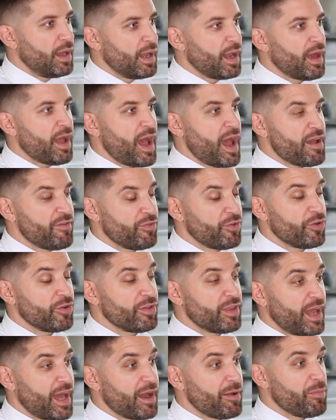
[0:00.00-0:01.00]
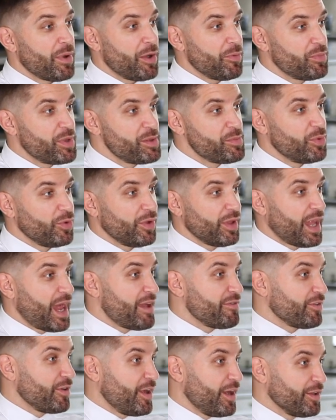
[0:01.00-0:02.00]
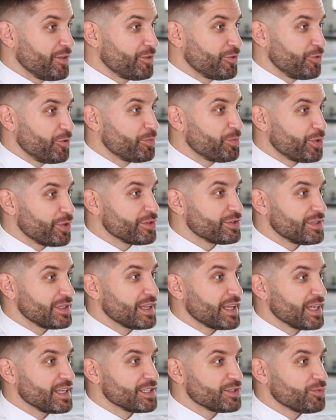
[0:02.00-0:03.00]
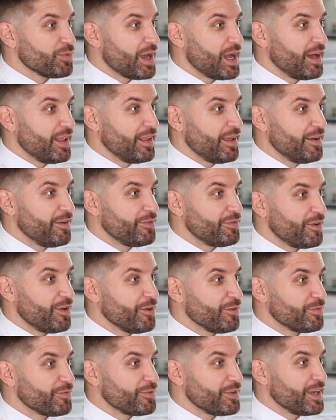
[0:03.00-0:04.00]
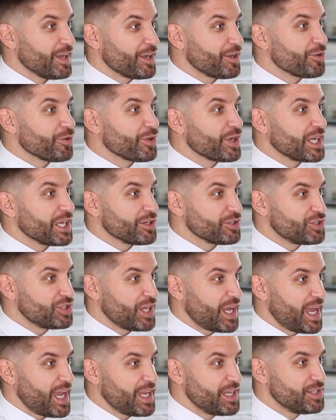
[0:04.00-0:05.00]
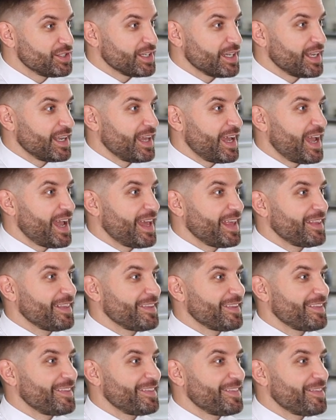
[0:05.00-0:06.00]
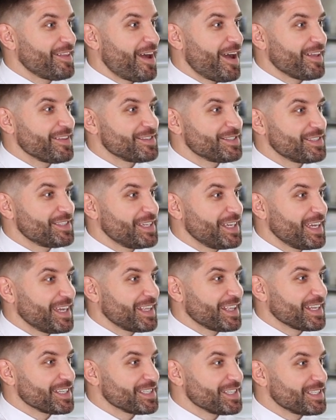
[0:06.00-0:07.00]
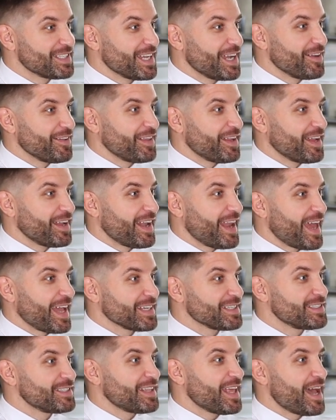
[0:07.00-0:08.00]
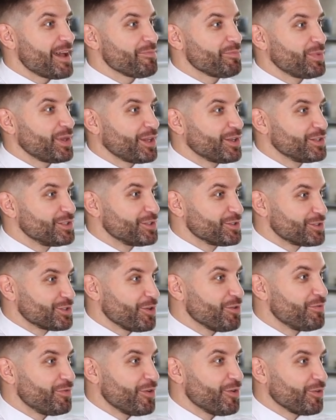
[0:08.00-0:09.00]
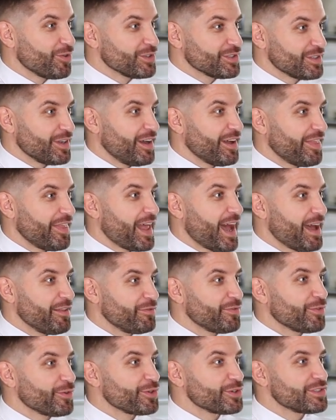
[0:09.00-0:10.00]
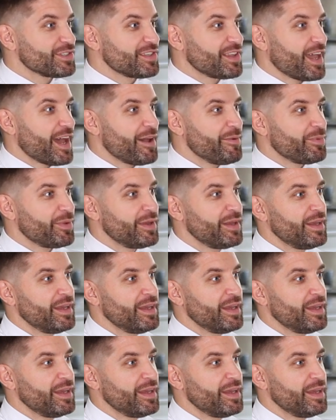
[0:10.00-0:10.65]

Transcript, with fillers: And I've heard that about people, and I've gone through it personally as well, of a career change and not seeing necessarily a next step because you're so focused on that first step.